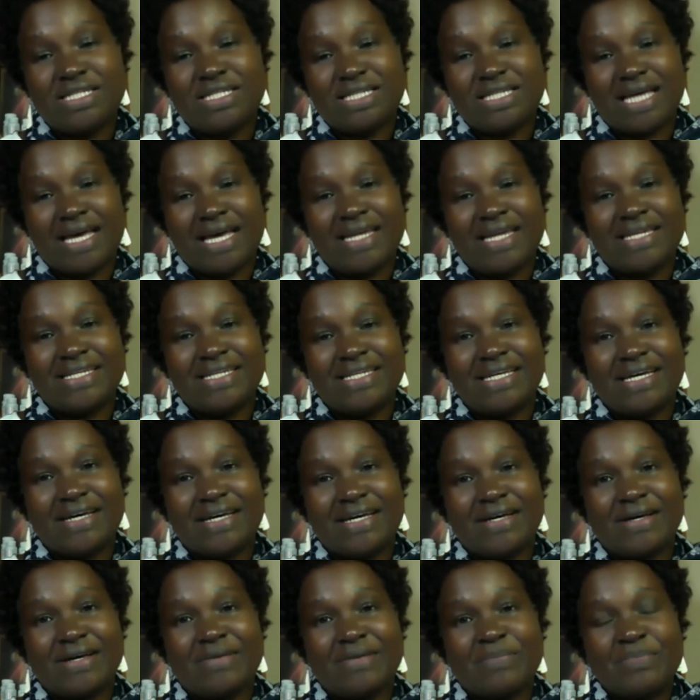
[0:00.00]

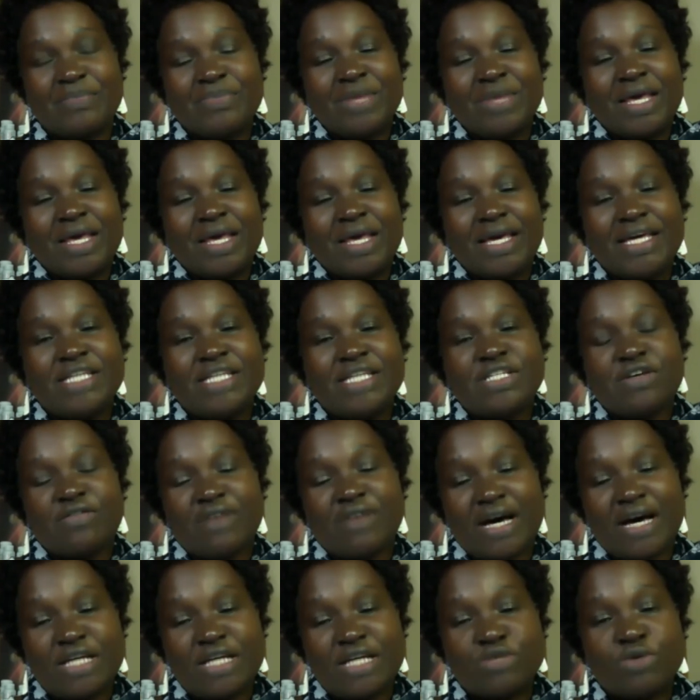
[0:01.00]
and each of
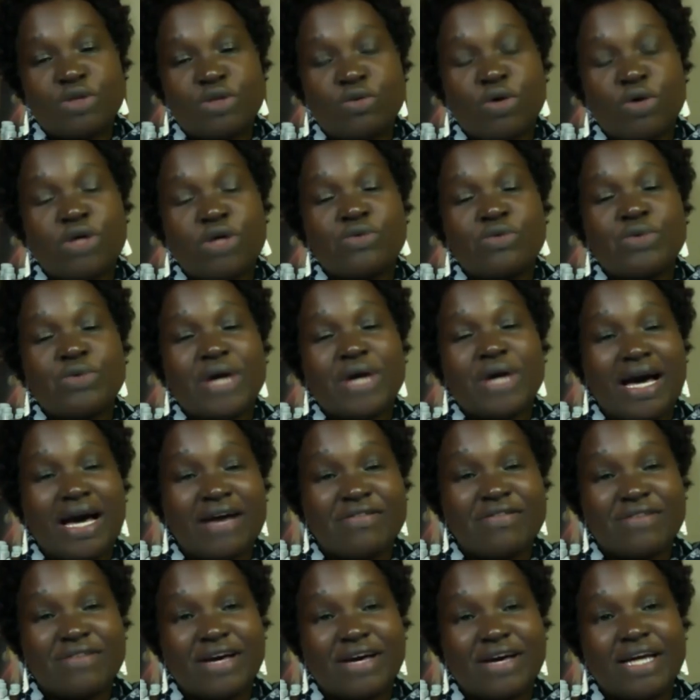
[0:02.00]
us with what we
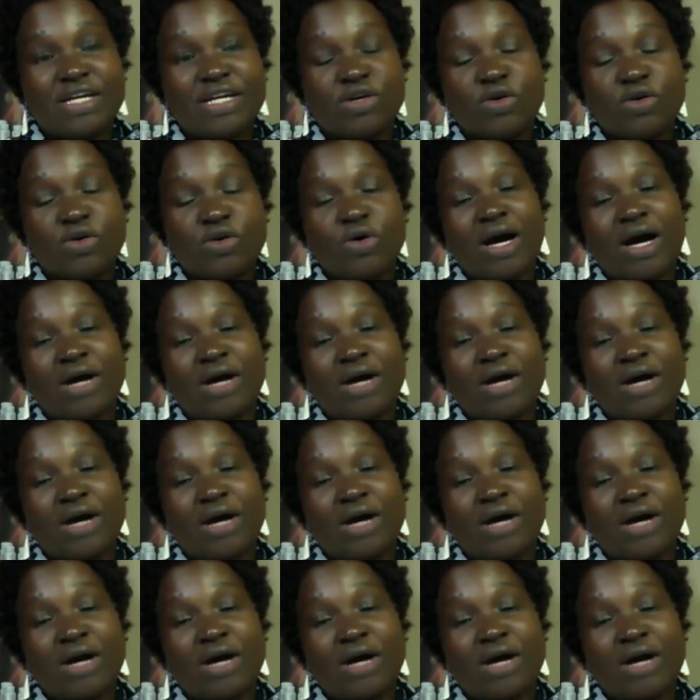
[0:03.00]
have can go